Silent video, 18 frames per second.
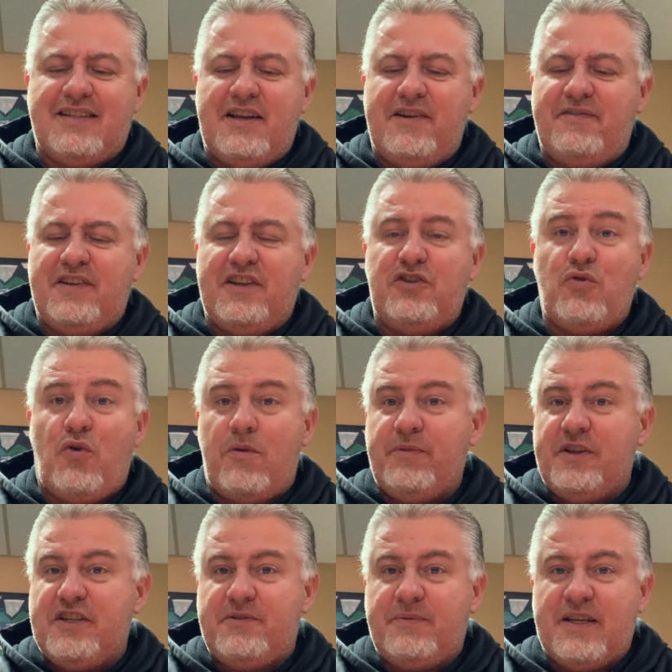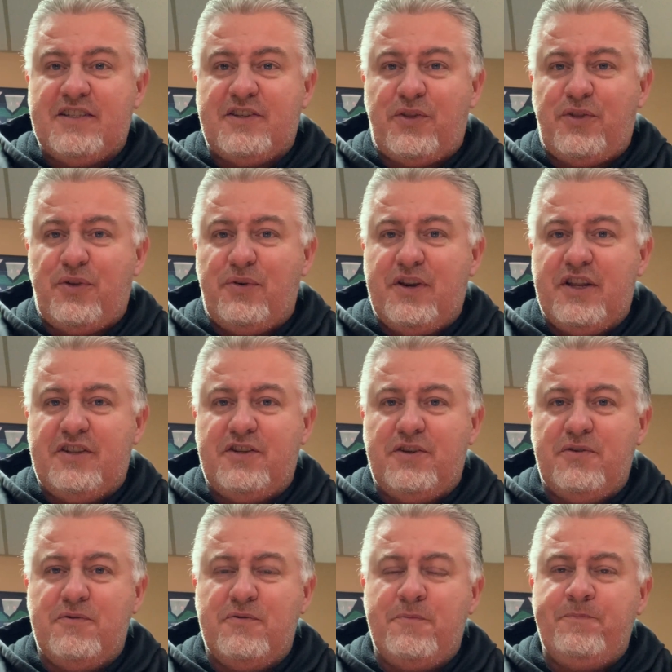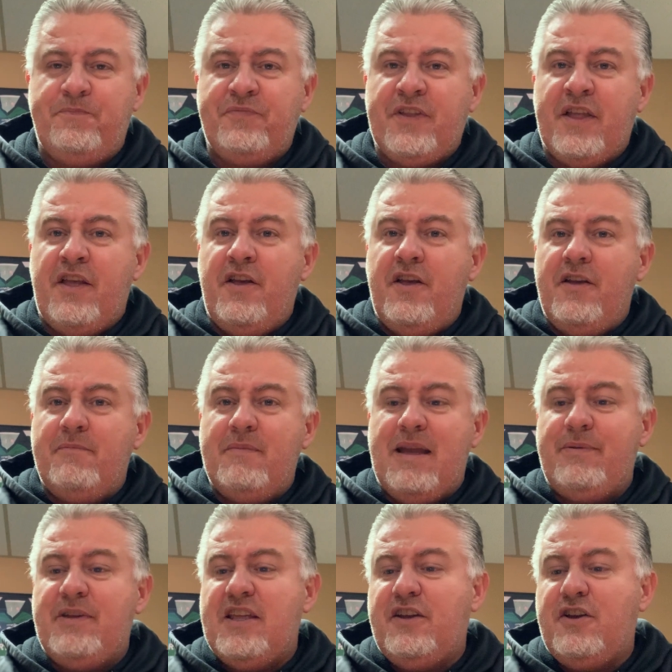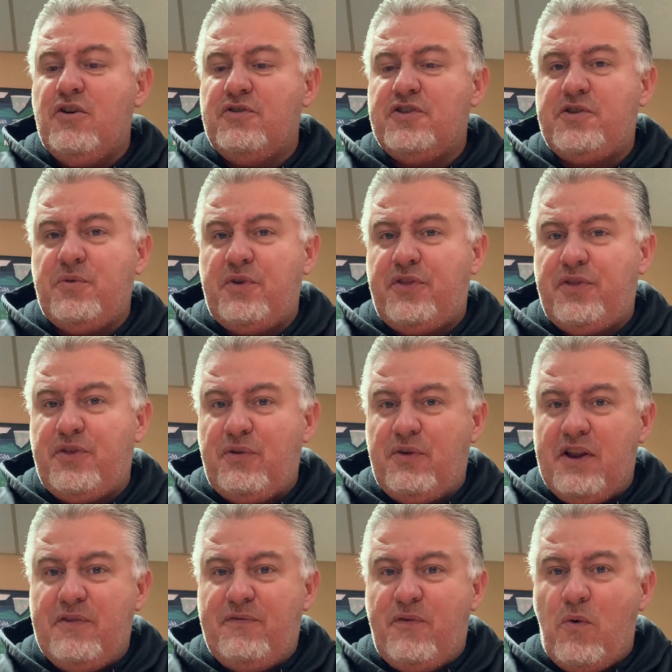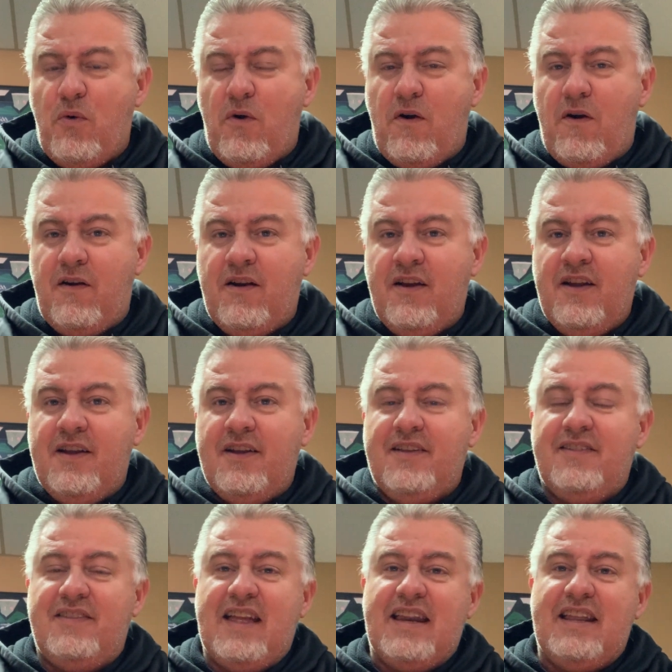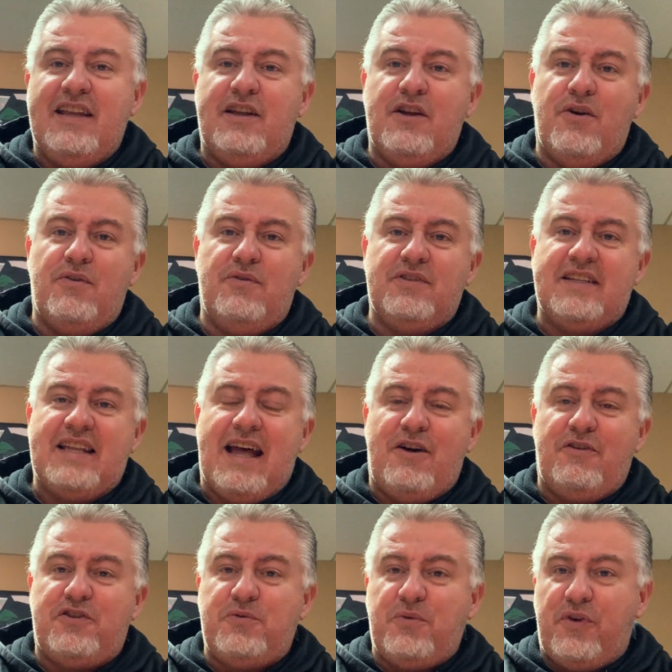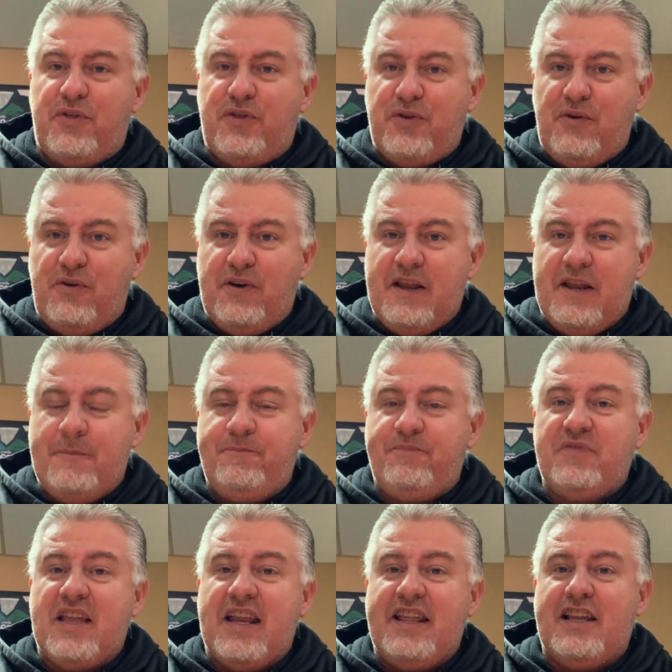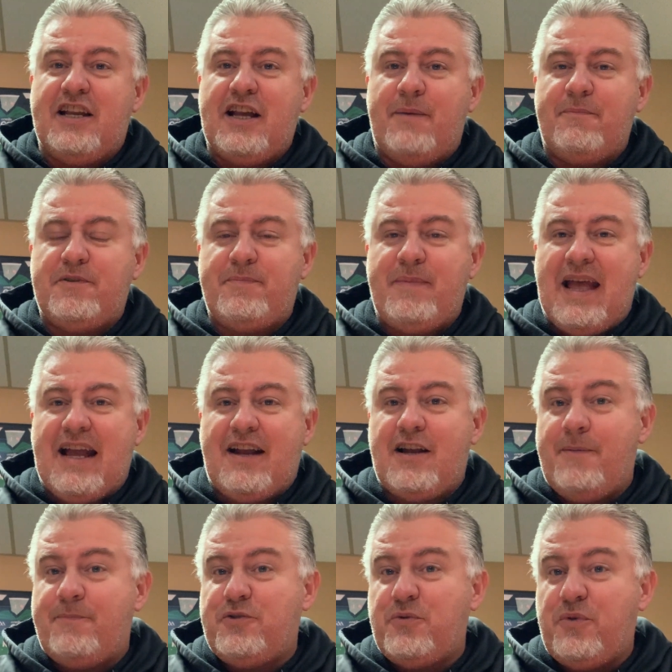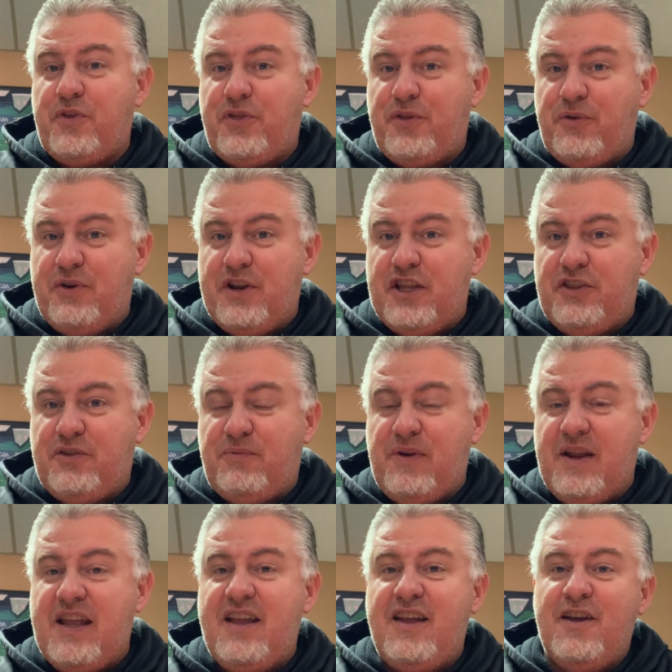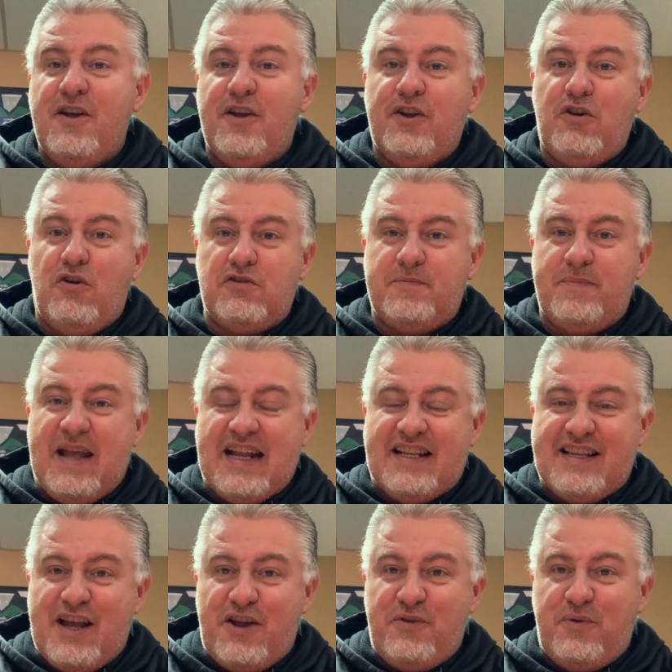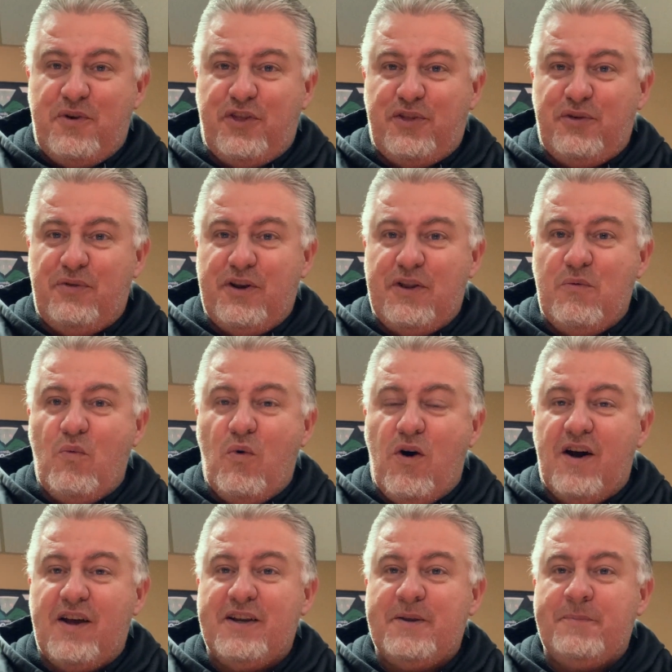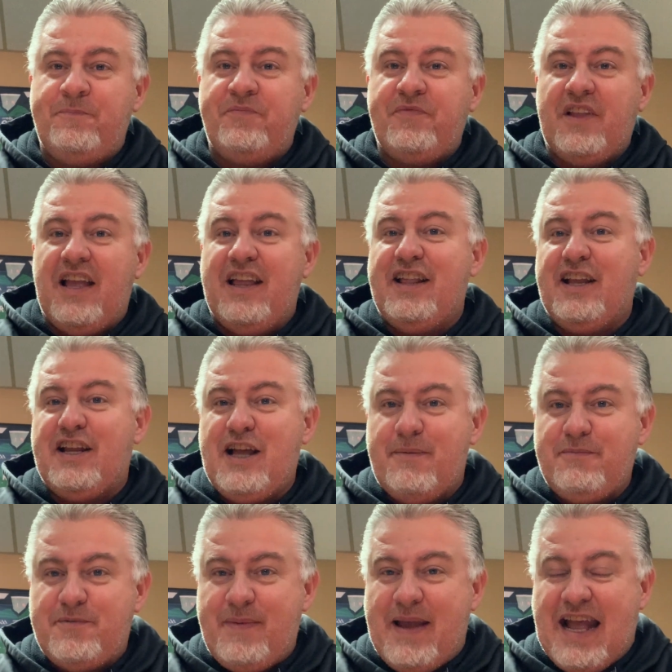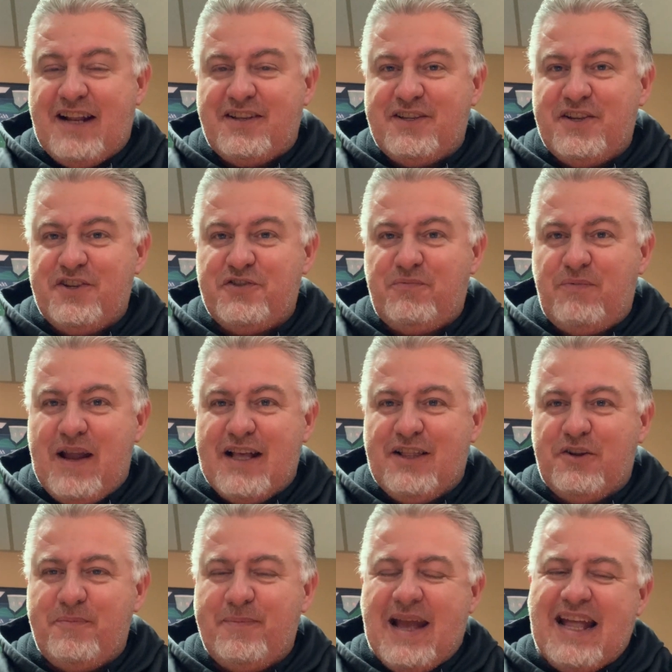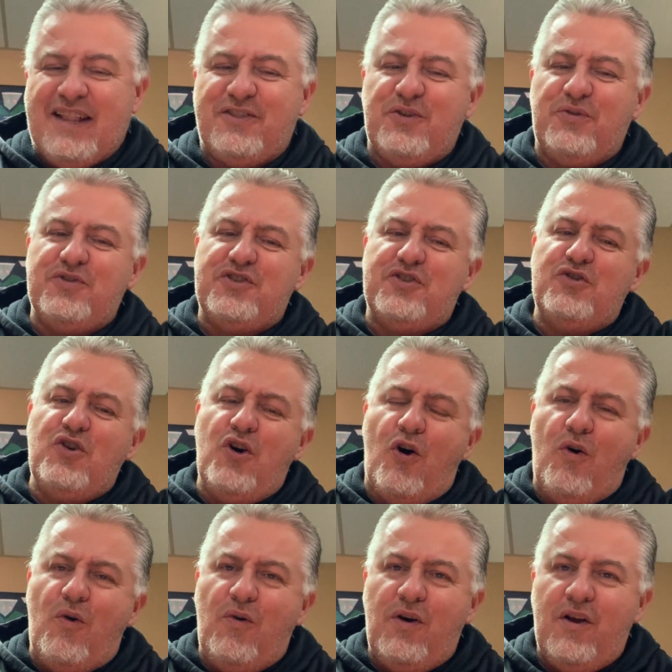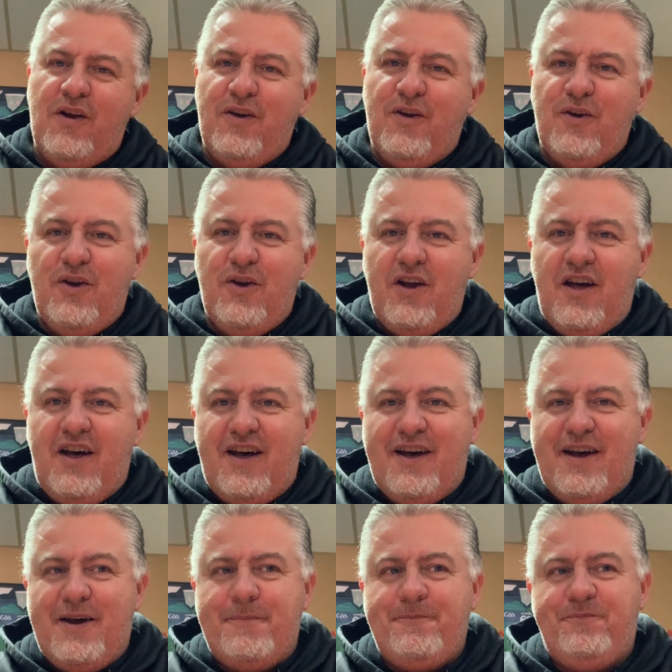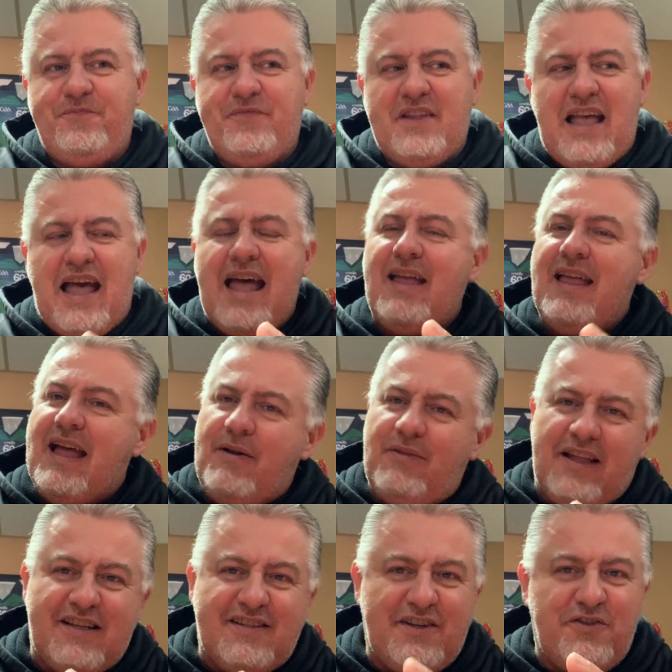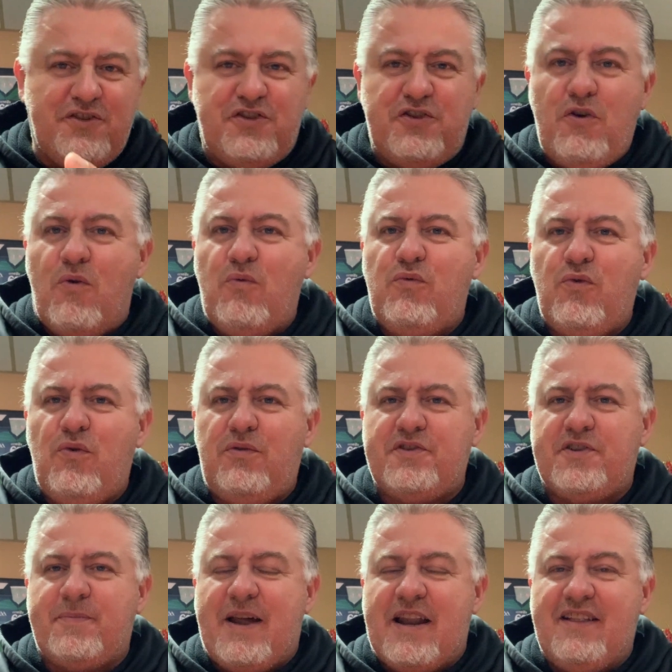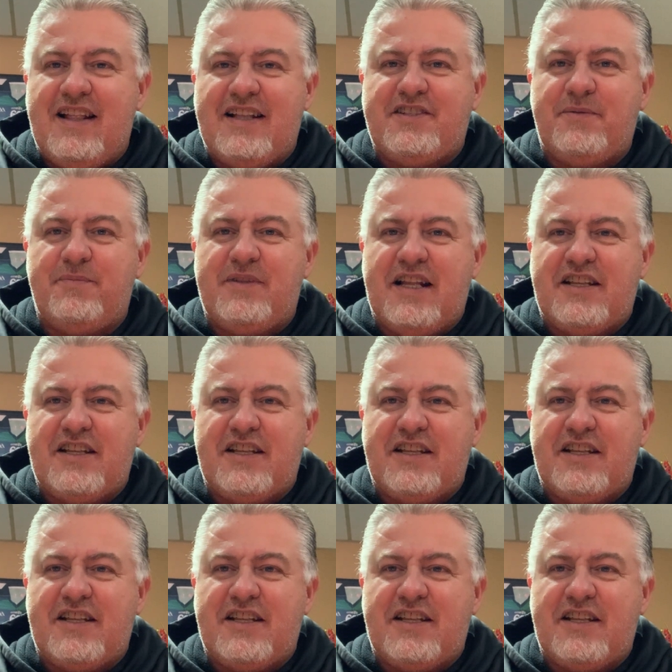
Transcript: Say if he normally swings a 32, maybe he goes to a 34, then he goes down to a 30, then he comes back up to a 33, goes back down to a 31, and then comes back to his regular bat. There's no I like to say there's no rules about it.